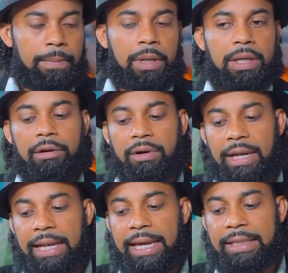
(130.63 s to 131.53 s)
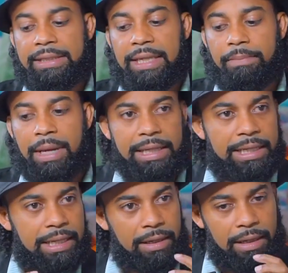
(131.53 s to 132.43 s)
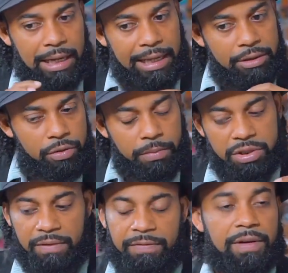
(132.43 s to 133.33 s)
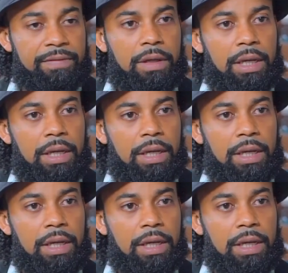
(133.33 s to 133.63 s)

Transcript: but they realized that barley didn't lend too much of flavor.